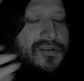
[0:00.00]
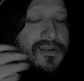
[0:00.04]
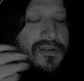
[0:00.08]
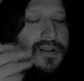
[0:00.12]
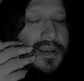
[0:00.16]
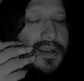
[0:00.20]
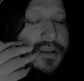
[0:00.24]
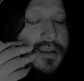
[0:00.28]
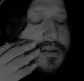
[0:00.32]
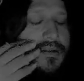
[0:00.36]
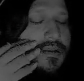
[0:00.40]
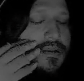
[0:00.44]

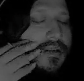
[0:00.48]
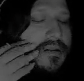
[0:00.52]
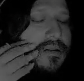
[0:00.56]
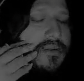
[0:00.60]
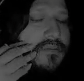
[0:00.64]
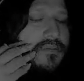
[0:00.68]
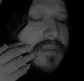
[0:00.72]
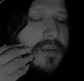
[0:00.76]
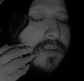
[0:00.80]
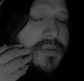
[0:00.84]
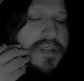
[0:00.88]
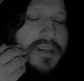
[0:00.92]
like the
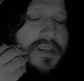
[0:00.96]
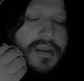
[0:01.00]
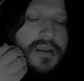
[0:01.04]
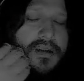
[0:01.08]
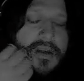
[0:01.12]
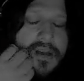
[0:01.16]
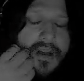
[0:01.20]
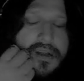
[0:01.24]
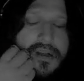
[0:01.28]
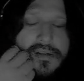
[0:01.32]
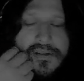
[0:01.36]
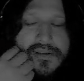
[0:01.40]
maybe the
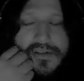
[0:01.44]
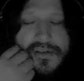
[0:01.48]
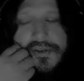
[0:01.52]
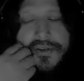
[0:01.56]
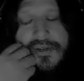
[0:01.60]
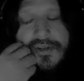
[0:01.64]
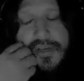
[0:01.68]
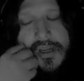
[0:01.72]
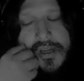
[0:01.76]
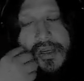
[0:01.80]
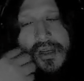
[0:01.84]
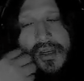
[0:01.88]
unconscious
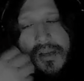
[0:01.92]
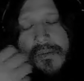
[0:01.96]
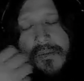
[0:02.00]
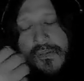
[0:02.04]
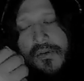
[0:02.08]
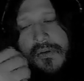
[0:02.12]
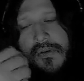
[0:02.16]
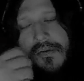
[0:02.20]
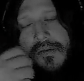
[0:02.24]
shame or